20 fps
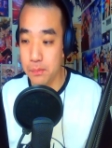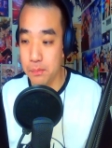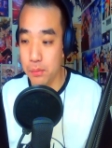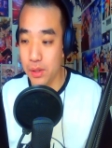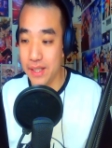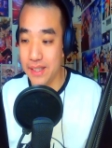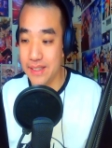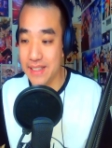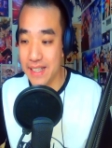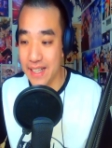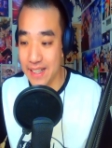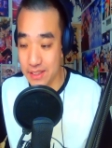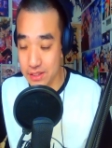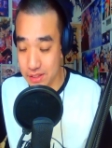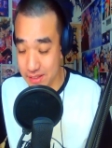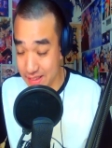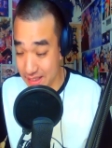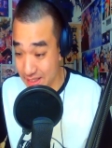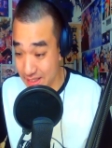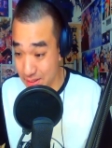bullet, then
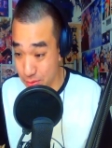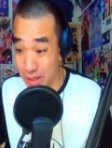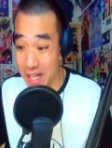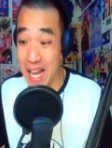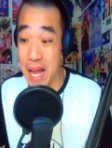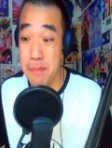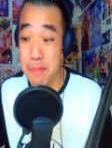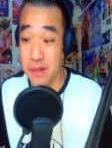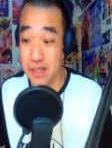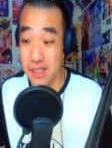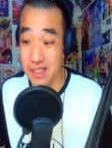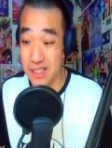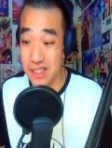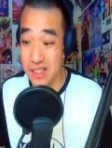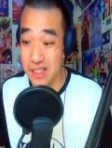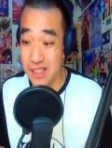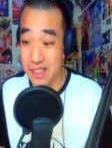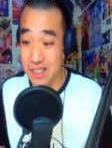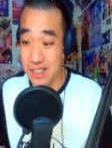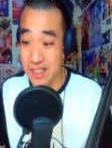this will happen.
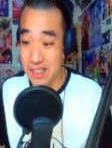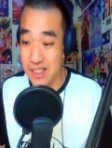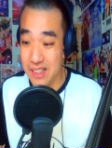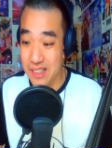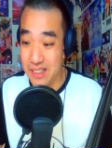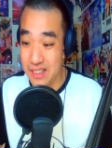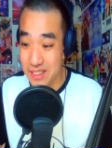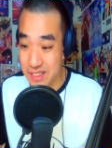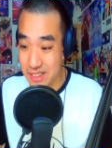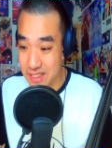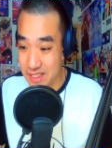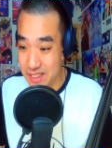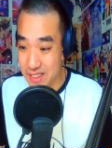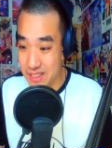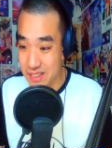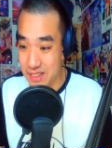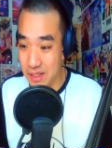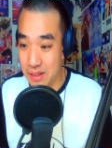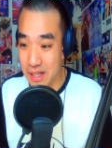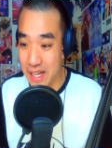
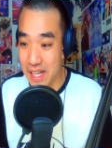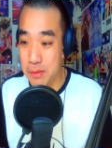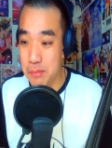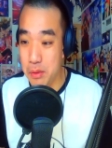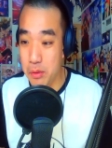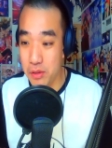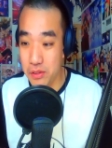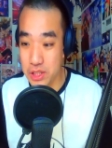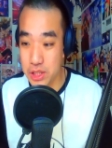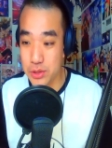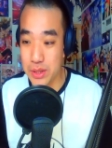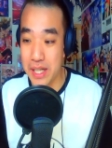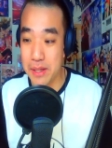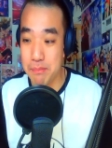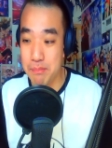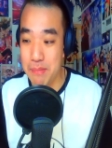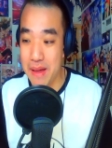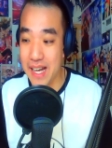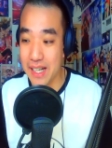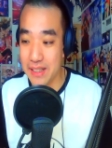Her enemy will
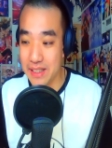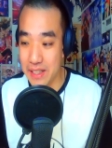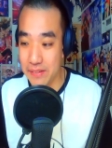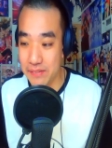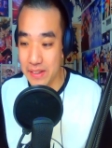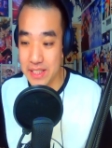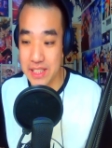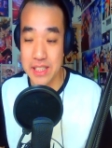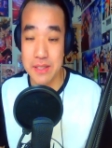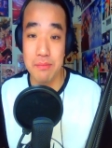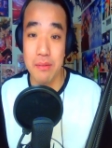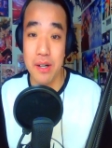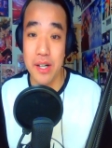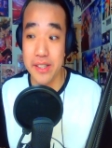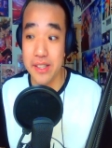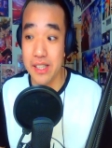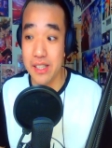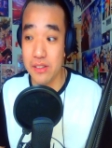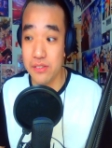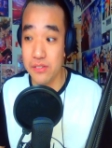strike back if they're
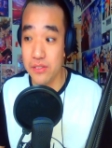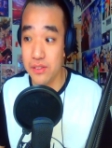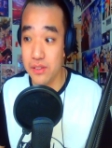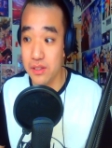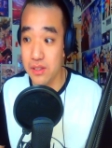smart enough.